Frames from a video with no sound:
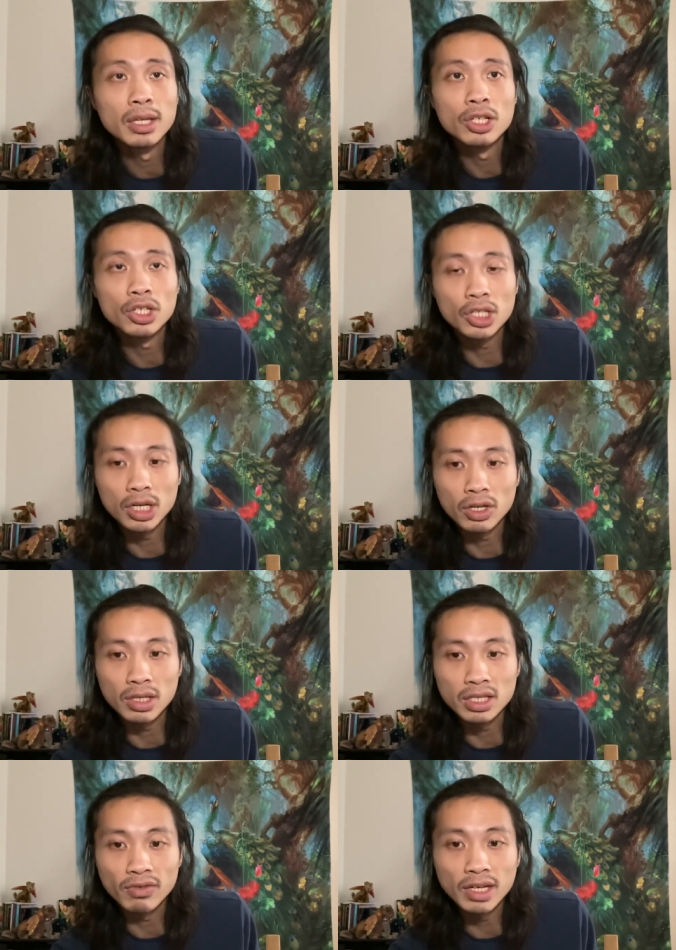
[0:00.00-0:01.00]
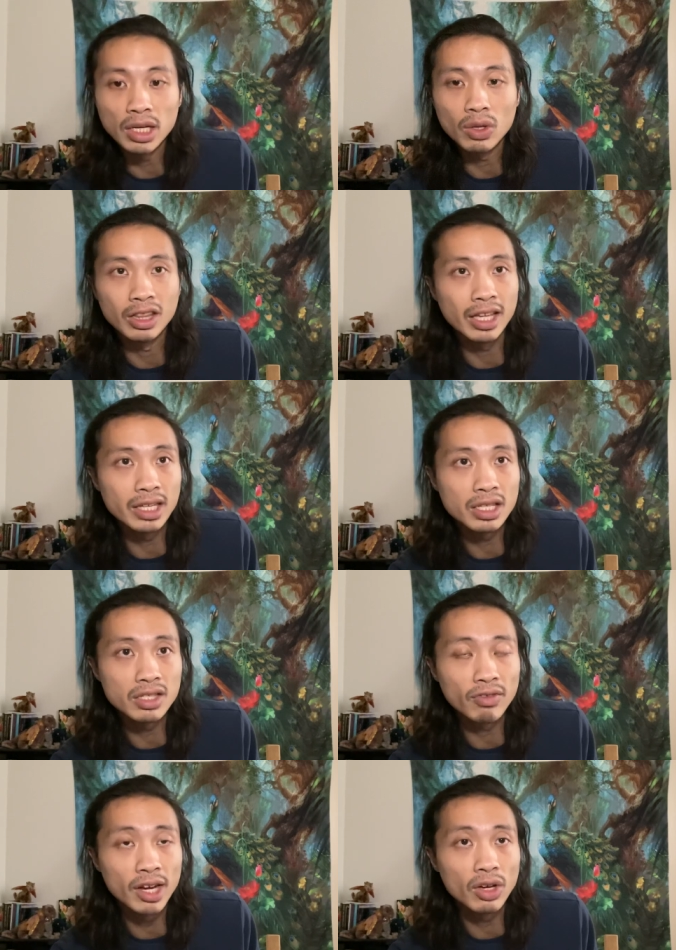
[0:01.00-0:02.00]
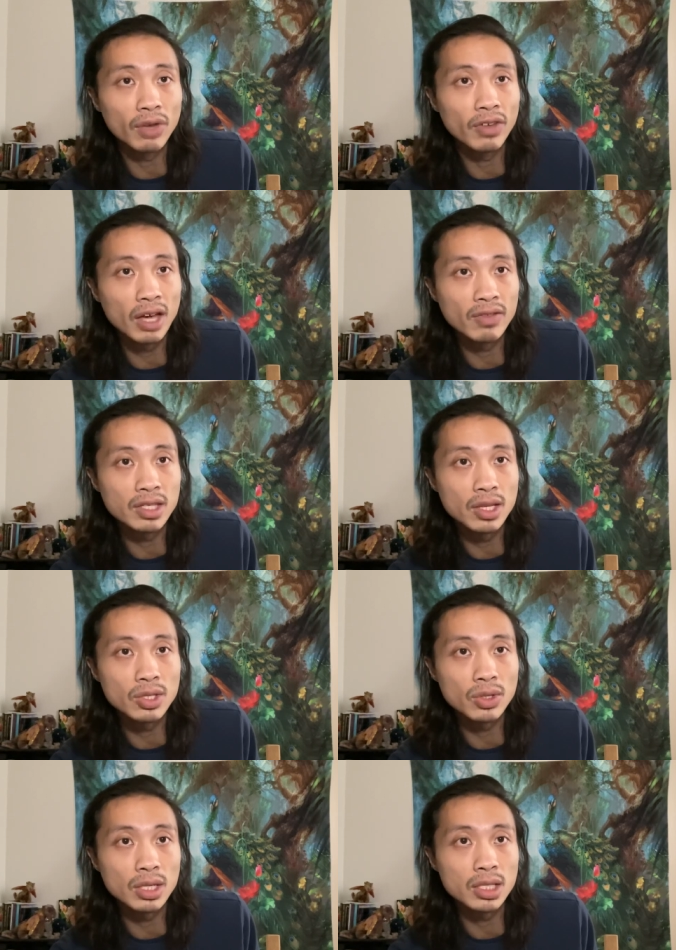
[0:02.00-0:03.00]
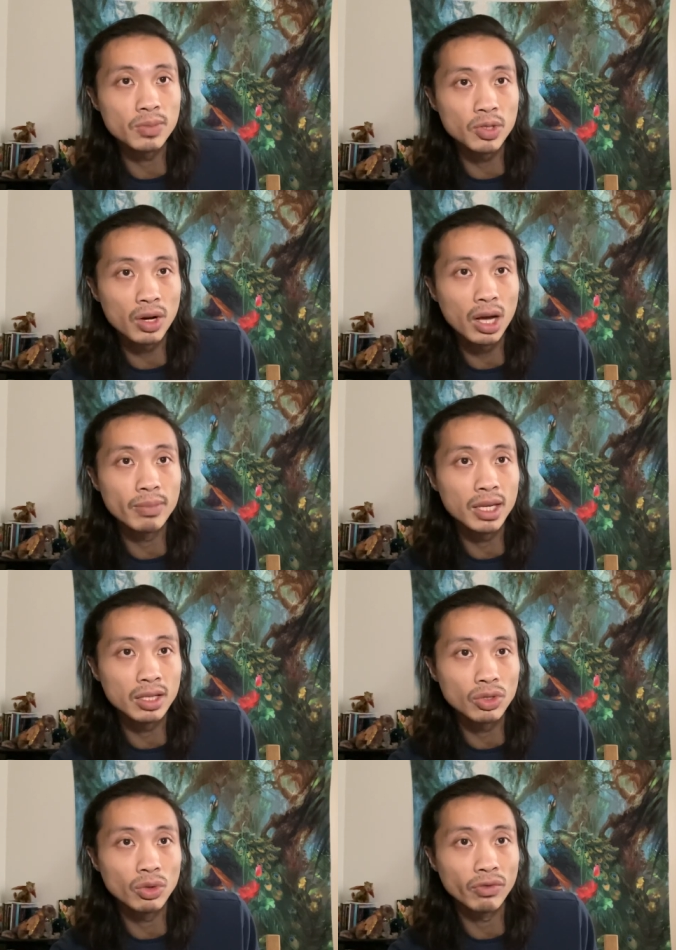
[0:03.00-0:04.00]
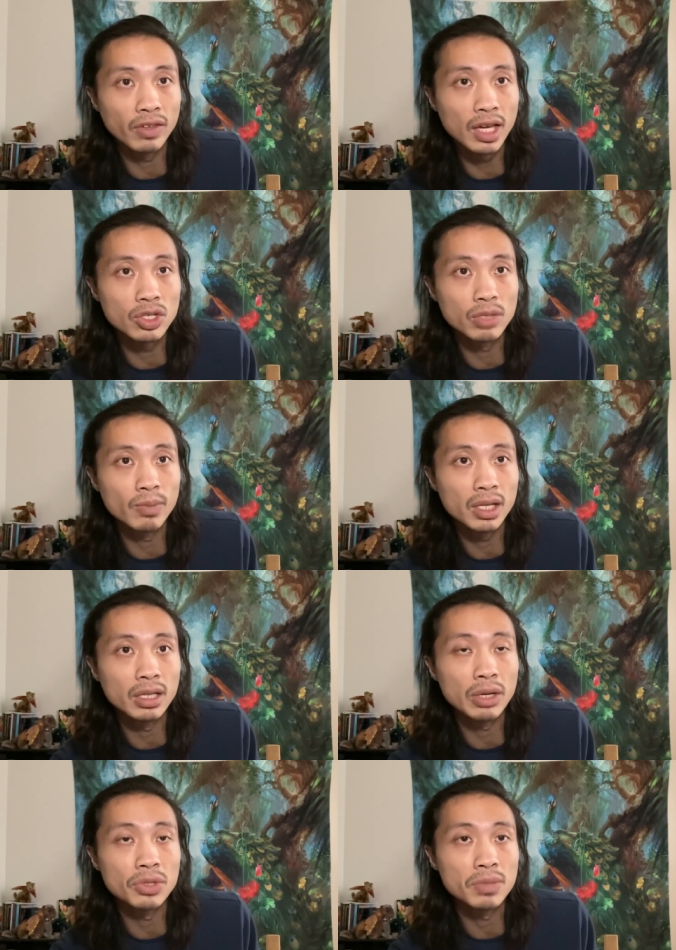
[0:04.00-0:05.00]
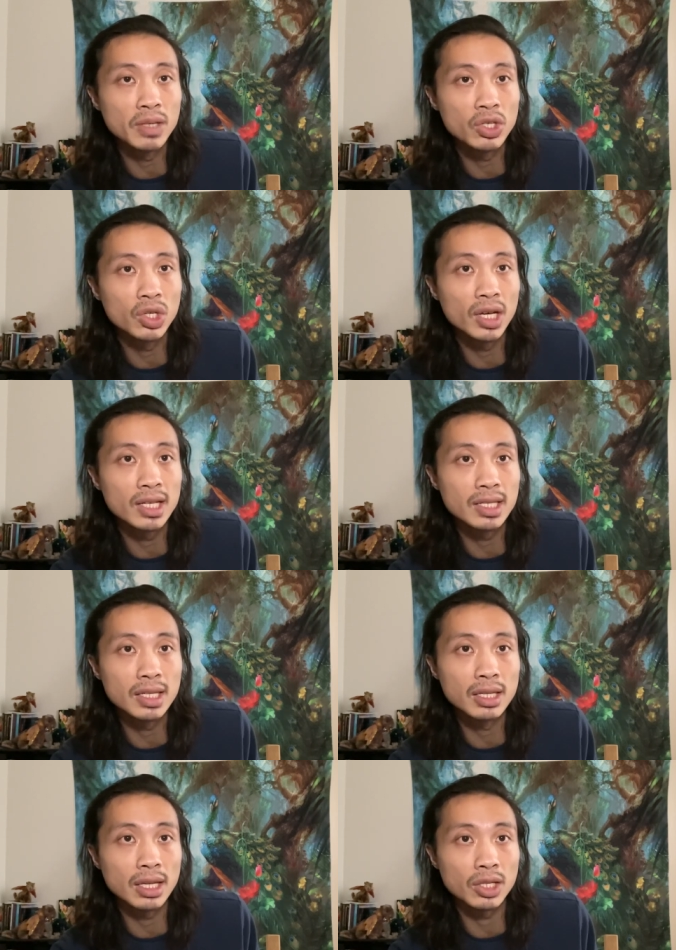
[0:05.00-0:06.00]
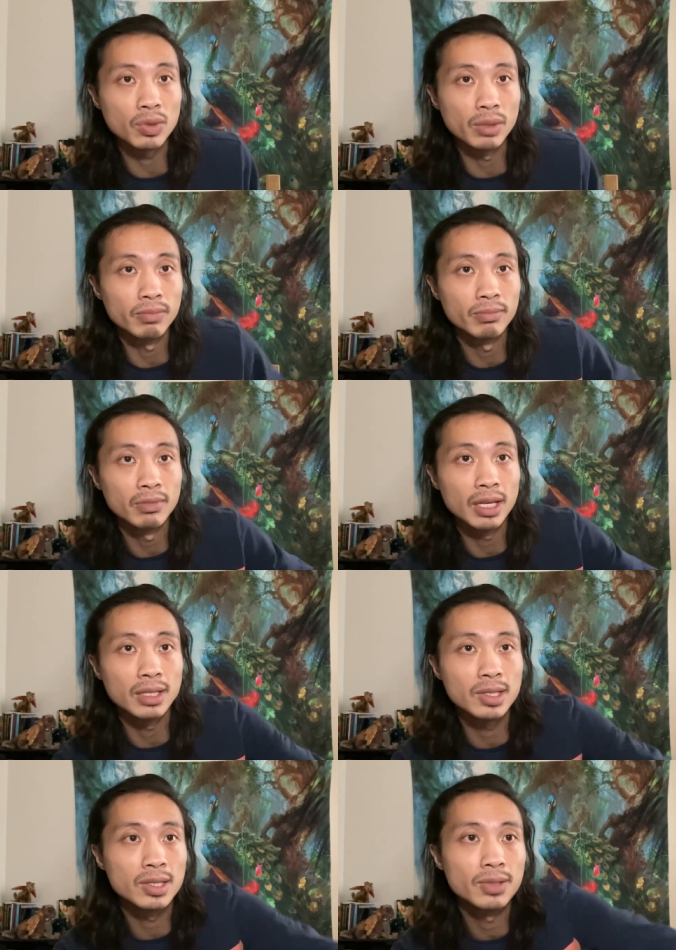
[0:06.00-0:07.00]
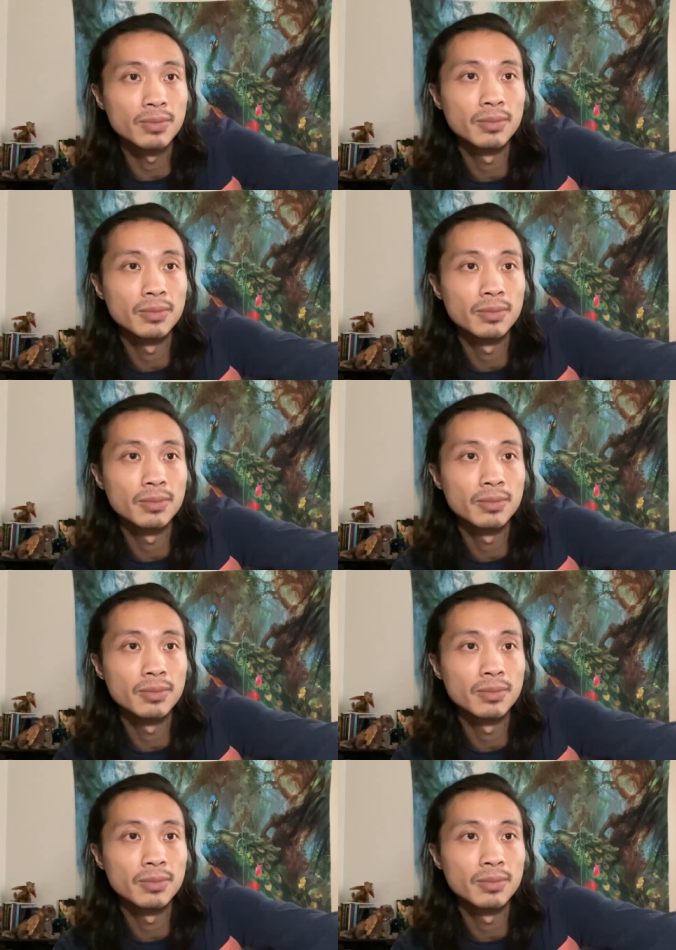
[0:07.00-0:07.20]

Share this video, like this video. If you haven't done so yet, subscribe, hit the notification bell. I will speak to you guys in the next one. Thanks.